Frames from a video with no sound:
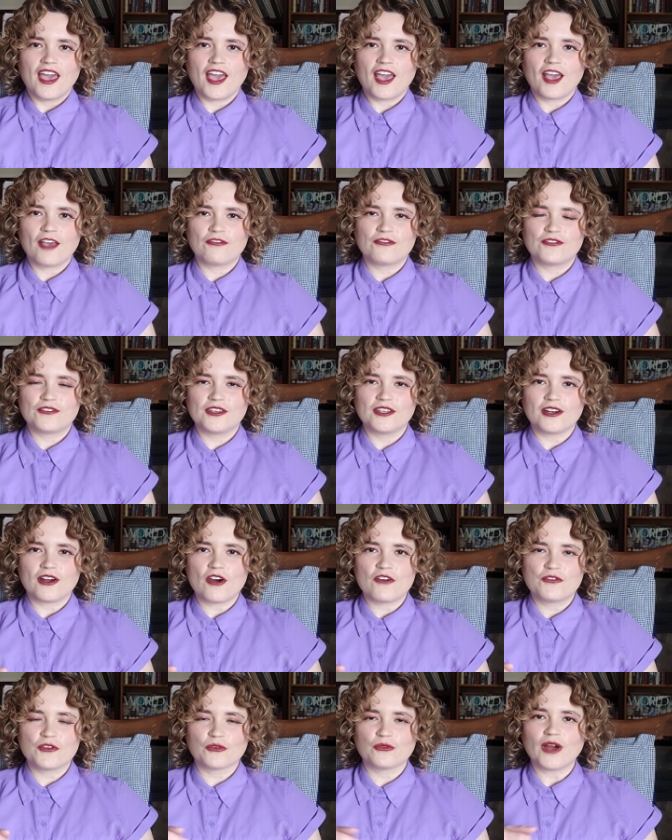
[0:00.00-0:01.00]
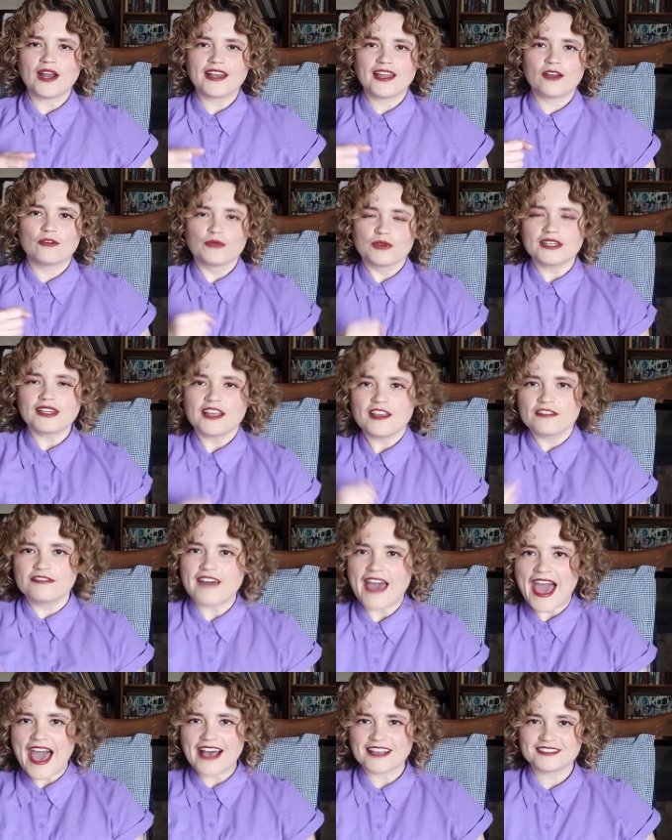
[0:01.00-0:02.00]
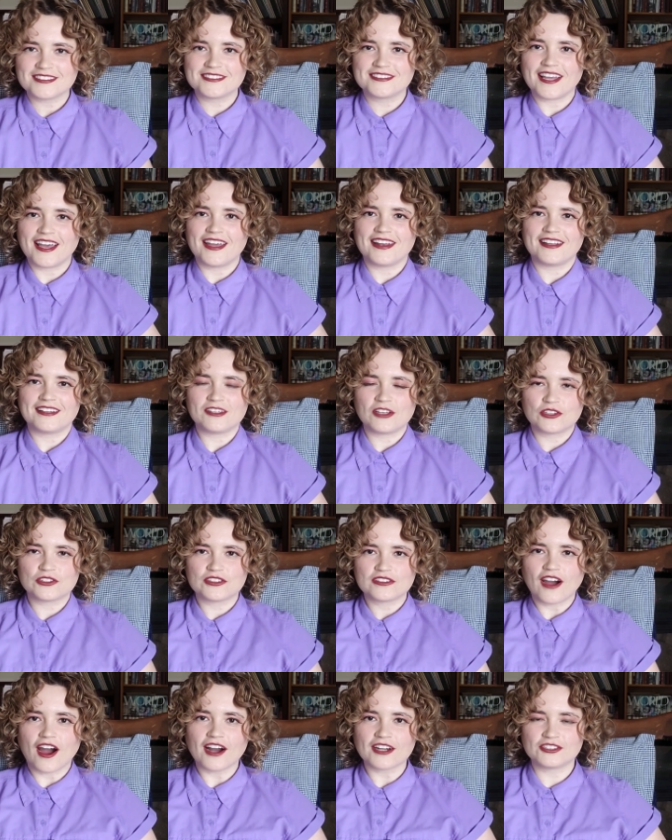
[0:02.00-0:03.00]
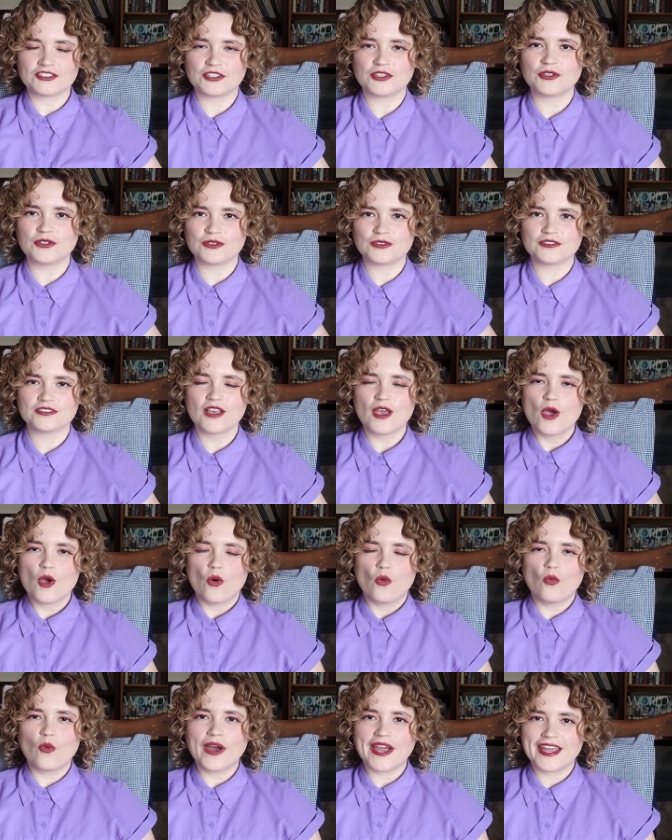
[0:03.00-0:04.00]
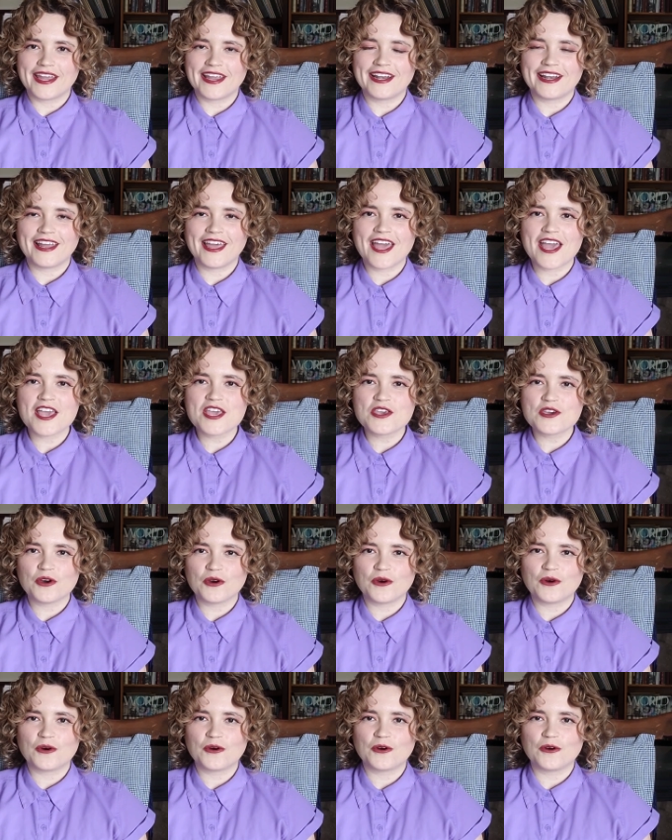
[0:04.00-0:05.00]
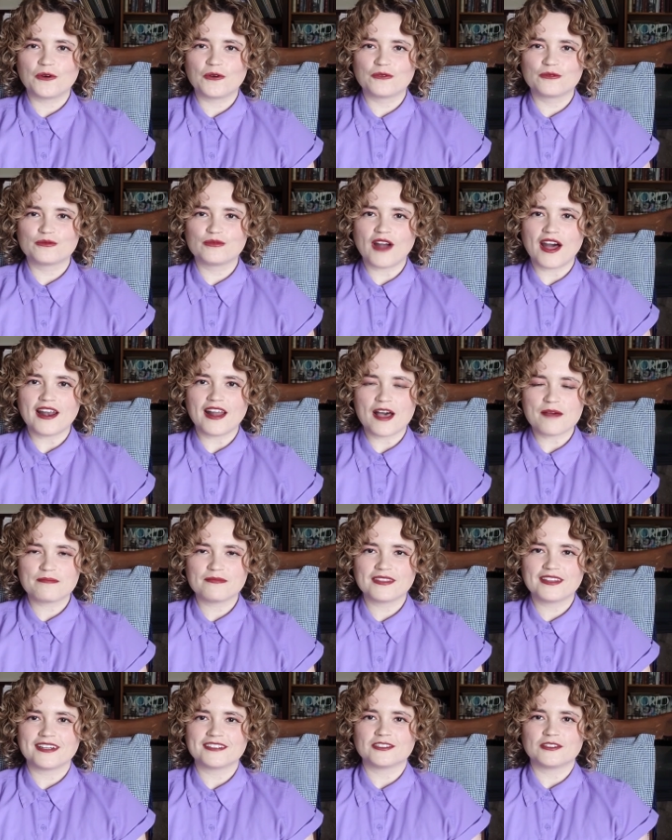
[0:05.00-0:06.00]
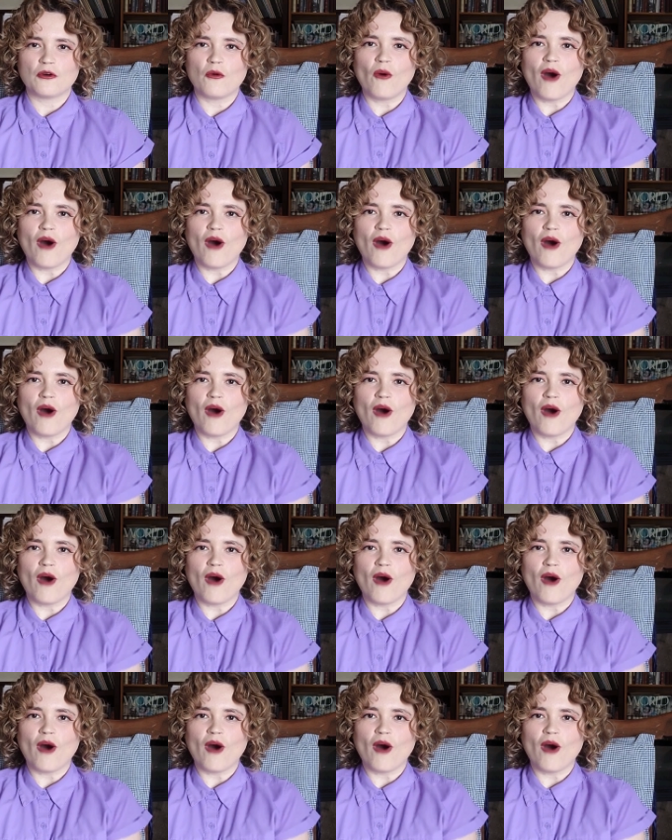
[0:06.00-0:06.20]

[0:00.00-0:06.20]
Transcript: if you know if you're running really fast and in those cartoons when you run up there's a